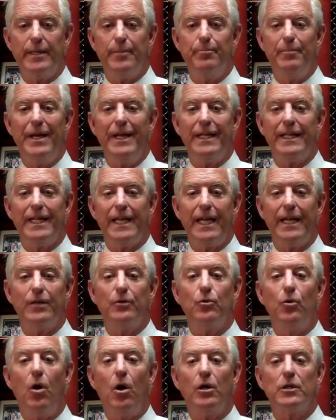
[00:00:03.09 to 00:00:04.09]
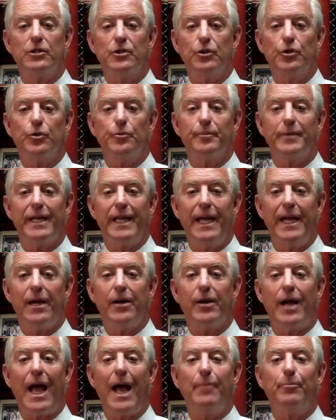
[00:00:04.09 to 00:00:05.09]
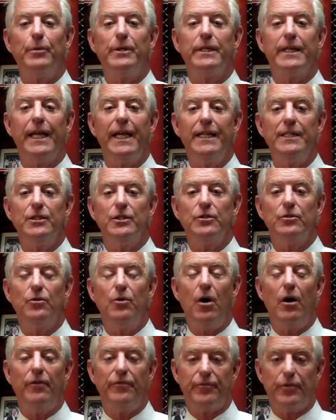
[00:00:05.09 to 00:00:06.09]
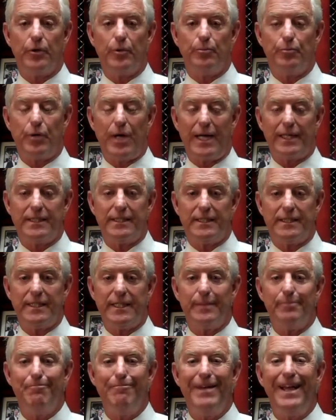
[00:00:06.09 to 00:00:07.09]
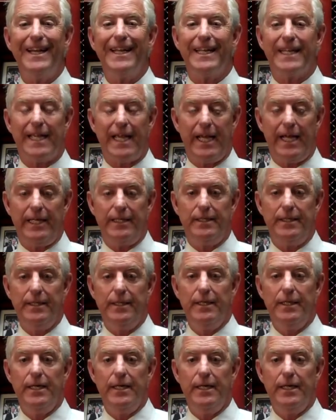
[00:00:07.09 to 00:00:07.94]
a Medicaid long-term care application law firm practicing Medicaid